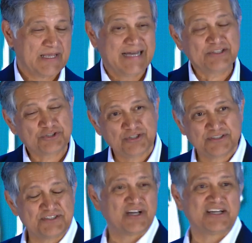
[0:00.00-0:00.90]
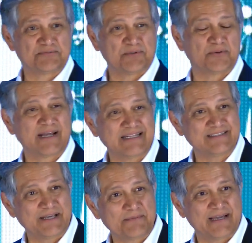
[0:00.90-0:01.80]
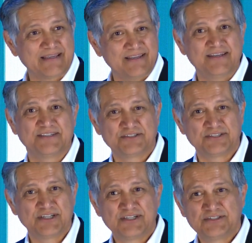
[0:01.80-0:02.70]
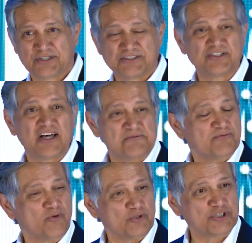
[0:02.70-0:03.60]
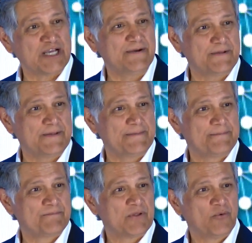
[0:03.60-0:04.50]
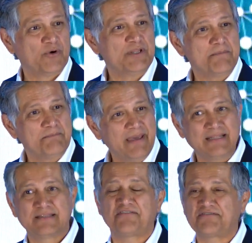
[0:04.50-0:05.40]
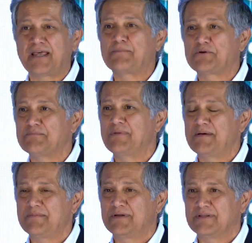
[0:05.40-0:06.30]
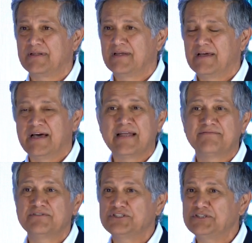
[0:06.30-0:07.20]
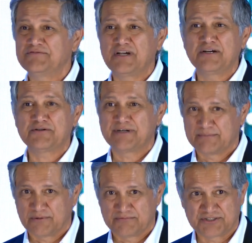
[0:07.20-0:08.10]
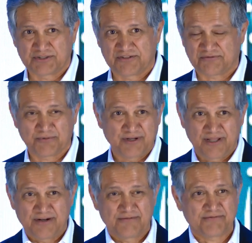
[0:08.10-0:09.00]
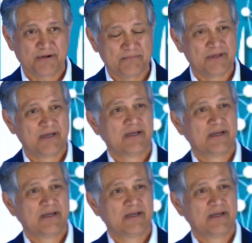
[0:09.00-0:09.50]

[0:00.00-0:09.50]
and a children's hospital where I can take my kids, Children's Hospital of Orange County, where they made the same commitment, and I've achieved incredible results. We're going to hear from